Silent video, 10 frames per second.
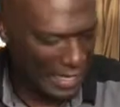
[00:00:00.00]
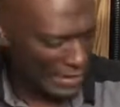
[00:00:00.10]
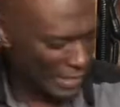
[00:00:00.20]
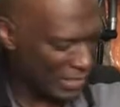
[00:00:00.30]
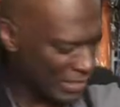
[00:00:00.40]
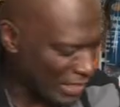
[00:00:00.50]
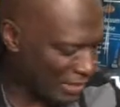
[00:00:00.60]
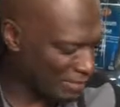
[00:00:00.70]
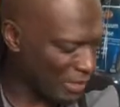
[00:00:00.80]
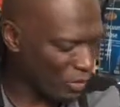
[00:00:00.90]
this is
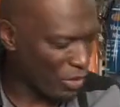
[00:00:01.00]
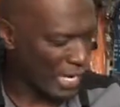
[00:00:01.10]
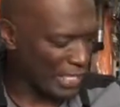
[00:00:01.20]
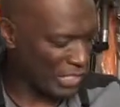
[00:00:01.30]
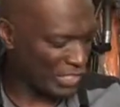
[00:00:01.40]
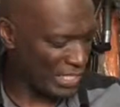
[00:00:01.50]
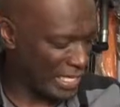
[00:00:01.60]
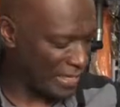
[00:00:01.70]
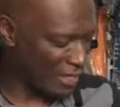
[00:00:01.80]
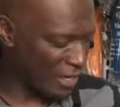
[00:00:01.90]
a work I just
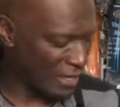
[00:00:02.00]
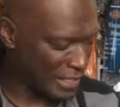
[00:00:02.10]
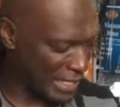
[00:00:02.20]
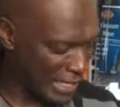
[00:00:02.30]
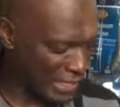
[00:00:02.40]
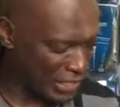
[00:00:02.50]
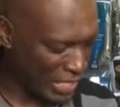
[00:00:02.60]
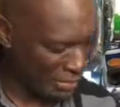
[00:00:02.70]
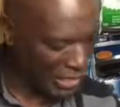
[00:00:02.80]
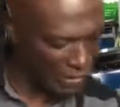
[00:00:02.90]
did on a
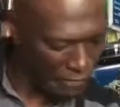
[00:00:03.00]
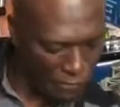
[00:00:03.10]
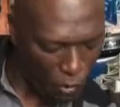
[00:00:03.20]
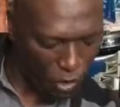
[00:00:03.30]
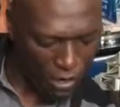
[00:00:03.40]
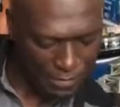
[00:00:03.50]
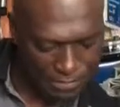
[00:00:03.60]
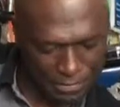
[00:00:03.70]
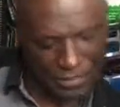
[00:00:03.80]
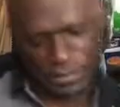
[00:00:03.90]
Generation 4,
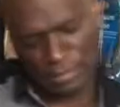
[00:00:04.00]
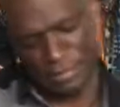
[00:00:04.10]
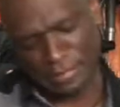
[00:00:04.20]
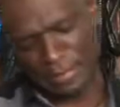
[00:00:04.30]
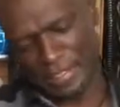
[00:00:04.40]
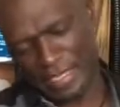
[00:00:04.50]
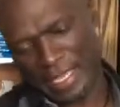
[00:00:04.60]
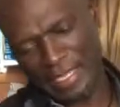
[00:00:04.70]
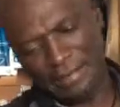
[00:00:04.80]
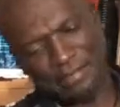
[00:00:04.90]

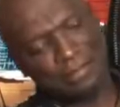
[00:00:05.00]
okay?